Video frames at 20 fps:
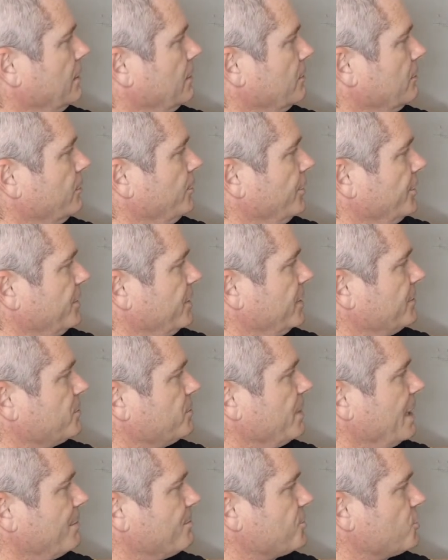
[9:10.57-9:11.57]
You don't have to
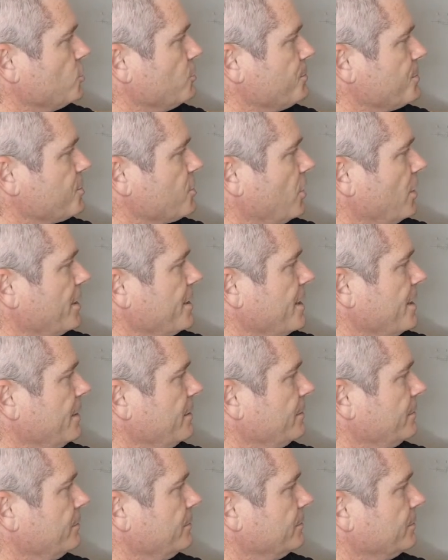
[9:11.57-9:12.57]
be up super tight yet,
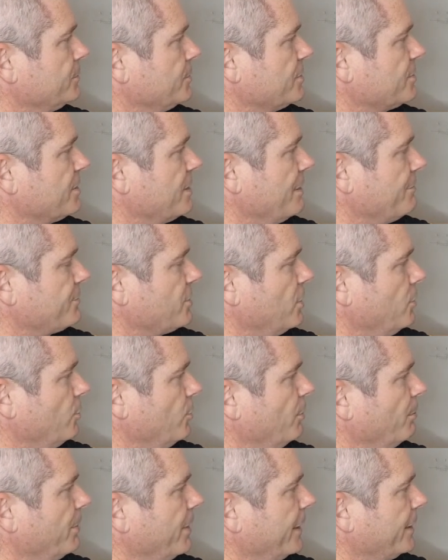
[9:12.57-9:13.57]
just enough to hold
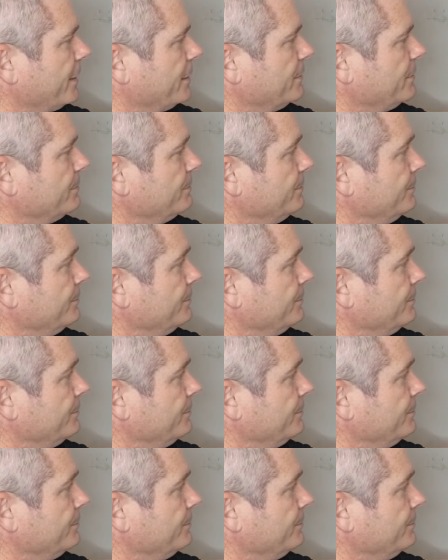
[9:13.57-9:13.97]
the bracket.